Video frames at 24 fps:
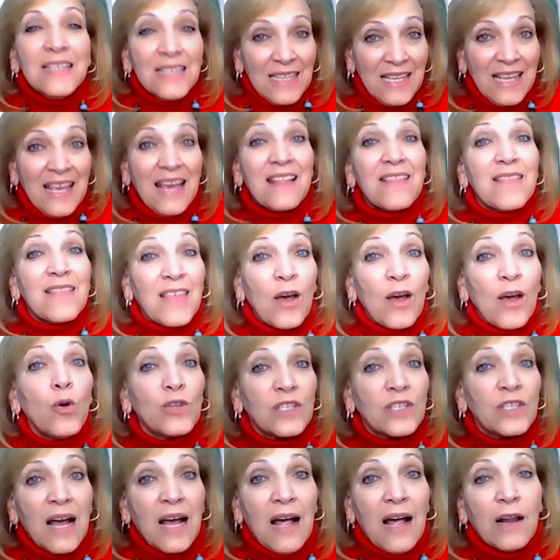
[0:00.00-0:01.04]
Get
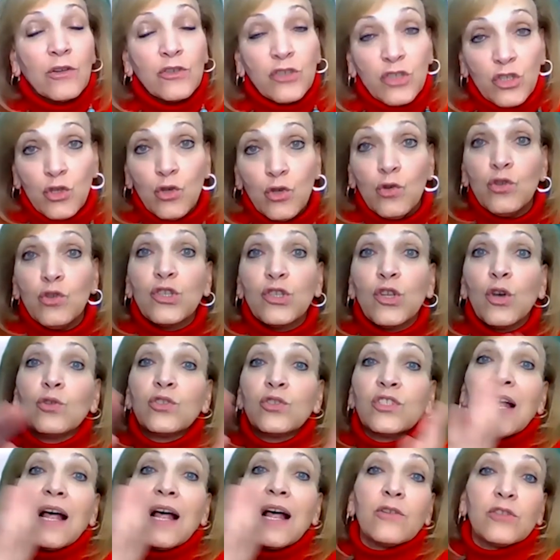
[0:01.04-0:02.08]
those dollars, use
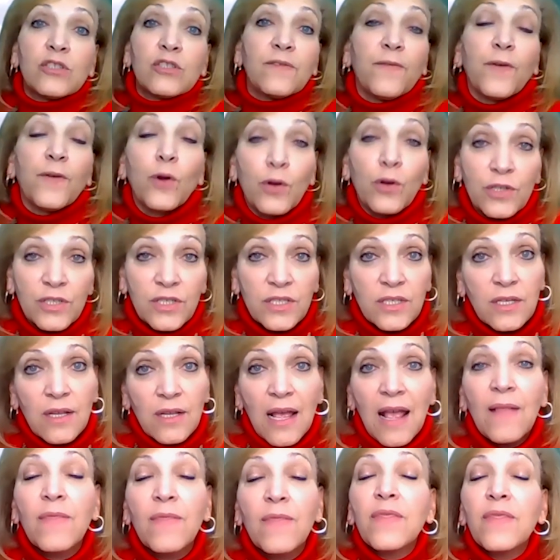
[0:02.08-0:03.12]
those dollars first,
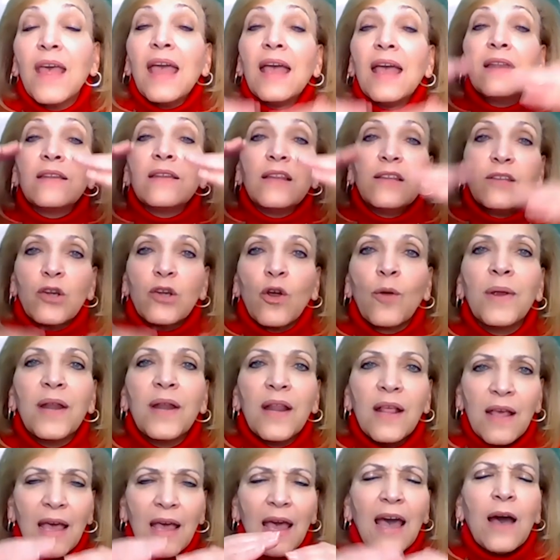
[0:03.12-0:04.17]
and then
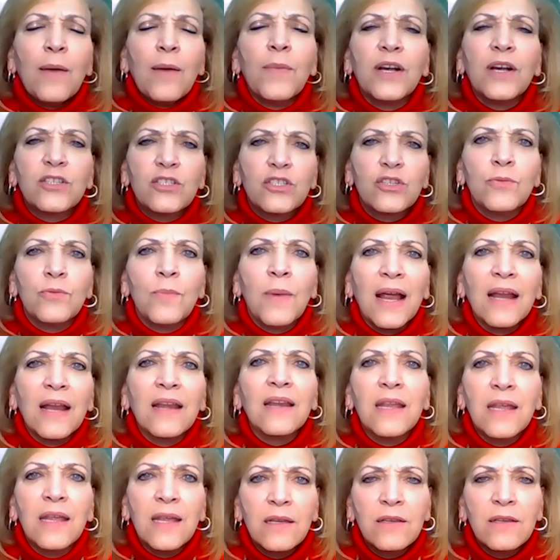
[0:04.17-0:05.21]
determine how much you might
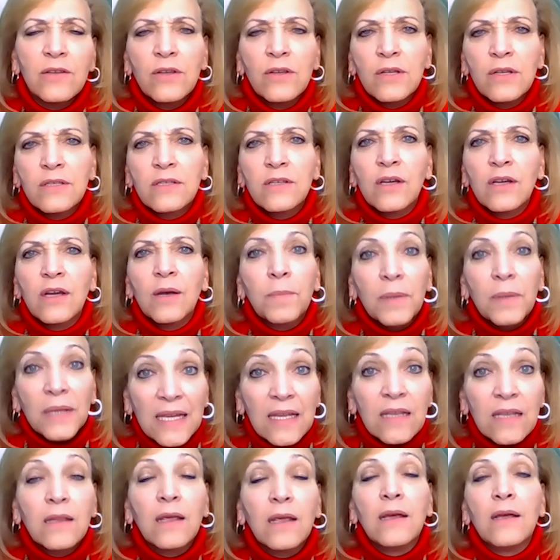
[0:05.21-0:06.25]
need to
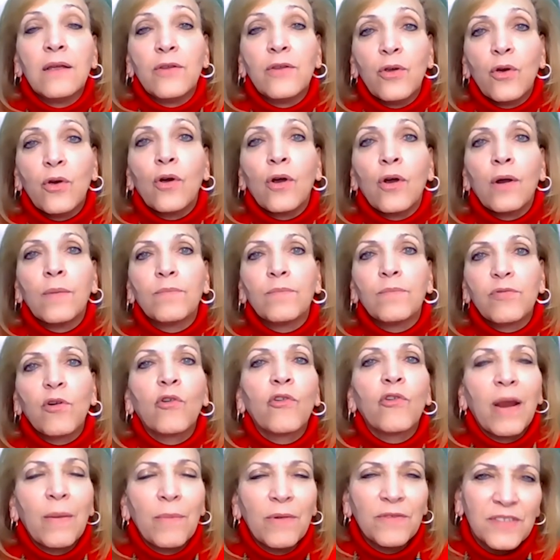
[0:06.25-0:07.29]
complete your
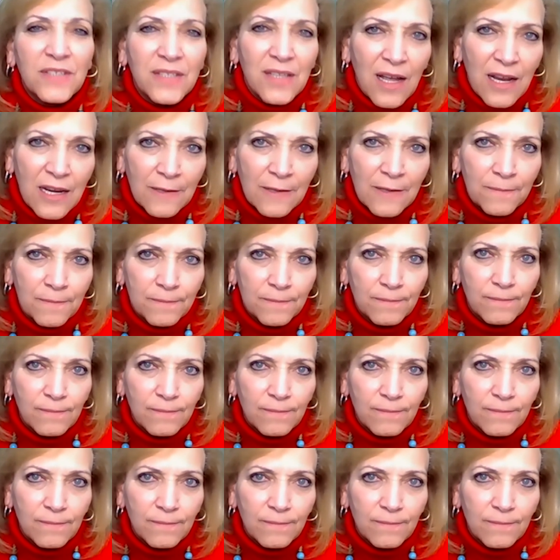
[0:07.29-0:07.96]
program of study.